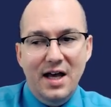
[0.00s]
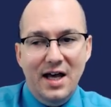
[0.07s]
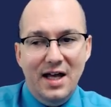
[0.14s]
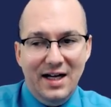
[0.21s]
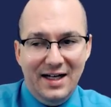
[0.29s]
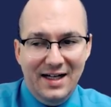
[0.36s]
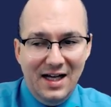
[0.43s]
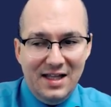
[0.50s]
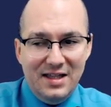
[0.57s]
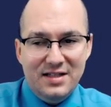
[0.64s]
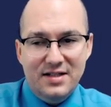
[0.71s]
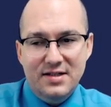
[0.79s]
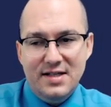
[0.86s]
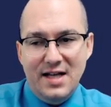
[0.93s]
And again,
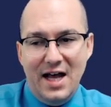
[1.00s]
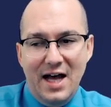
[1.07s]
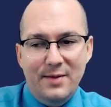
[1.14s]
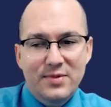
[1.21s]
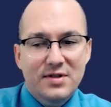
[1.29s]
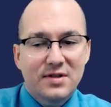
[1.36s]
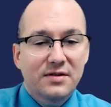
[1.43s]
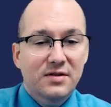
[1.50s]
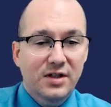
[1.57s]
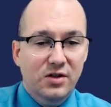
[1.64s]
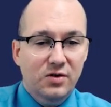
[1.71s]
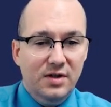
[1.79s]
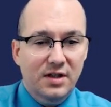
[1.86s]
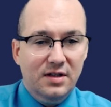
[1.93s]
this is absolutely
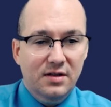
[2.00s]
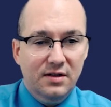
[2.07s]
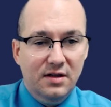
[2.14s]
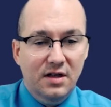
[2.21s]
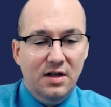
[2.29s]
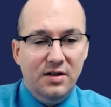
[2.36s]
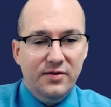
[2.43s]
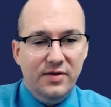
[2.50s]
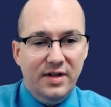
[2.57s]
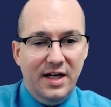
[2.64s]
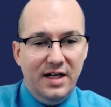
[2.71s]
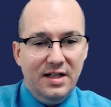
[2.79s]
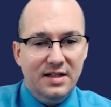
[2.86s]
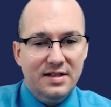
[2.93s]
critical for
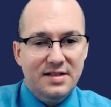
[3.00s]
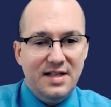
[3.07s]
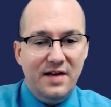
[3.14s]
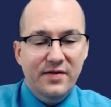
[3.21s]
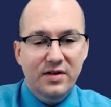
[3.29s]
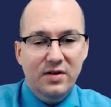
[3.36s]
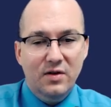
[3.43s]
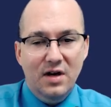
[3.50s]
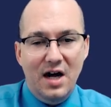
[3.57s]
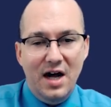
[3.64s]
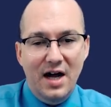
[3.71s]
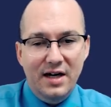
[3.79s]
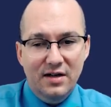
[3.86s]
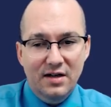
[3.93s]
getting a 7 or
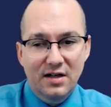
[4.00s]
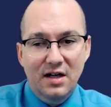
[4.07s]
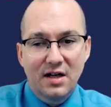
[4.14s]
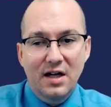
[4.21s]
higher,